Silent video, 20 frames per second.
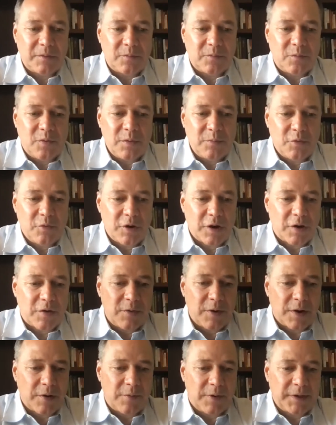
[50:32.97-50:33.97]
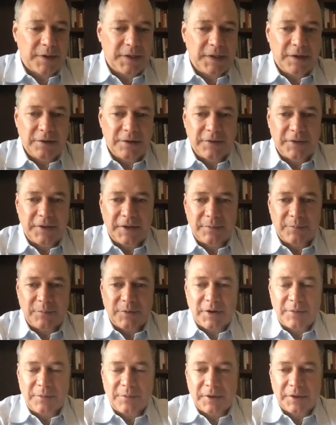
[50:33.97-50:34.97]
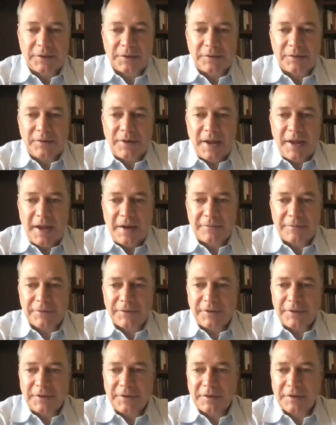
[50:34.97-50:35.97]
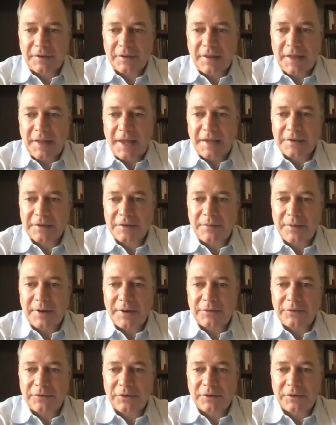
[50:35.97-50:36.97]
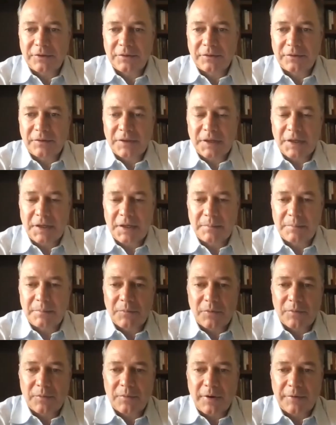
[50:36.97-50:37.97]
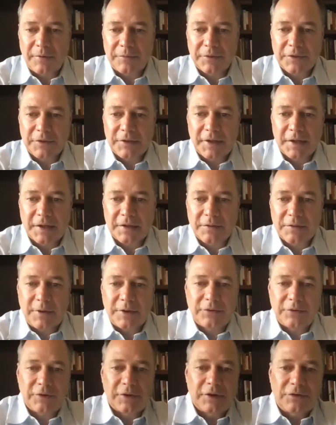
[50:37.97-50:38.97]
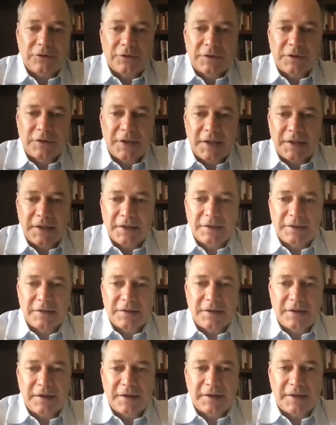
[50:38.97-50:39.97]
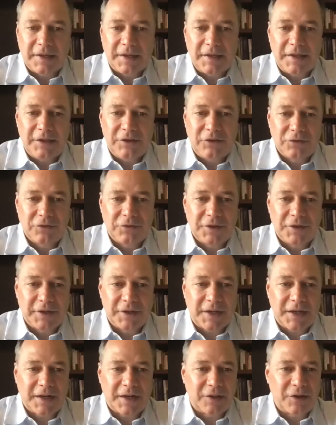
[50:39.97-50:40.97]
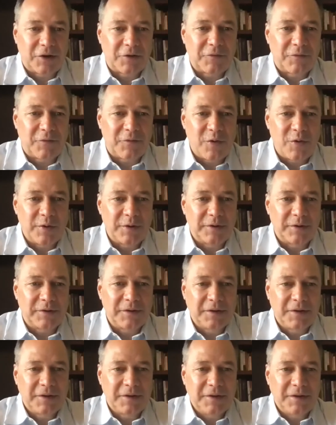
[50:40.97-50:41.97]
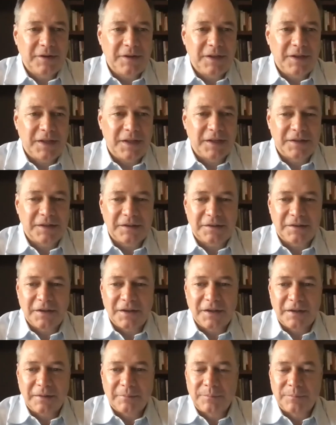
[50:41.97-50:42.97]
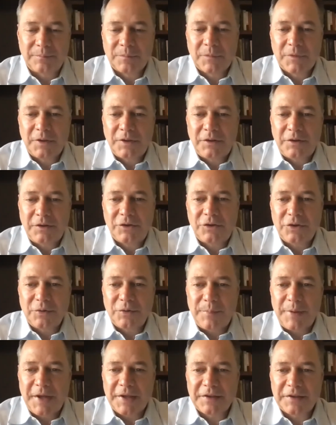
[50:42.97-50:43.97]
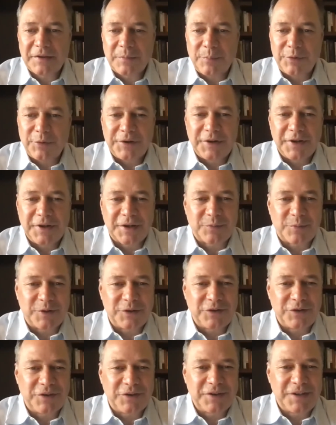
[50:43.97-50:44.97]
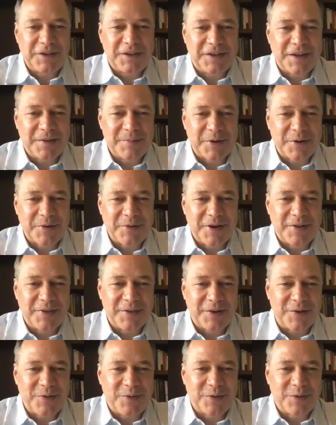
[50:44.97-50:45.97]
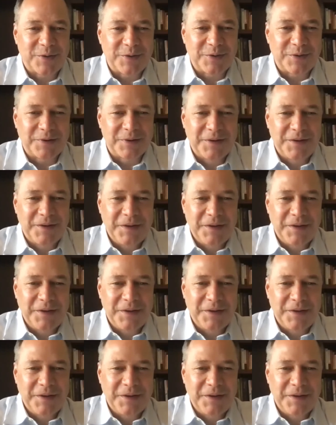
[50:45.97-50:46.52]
One more quick one here, and then what I want to do after this last question, or after this next question, I should say, is get each of you to kind of look forward and do your best to predict what you see coming around the corner.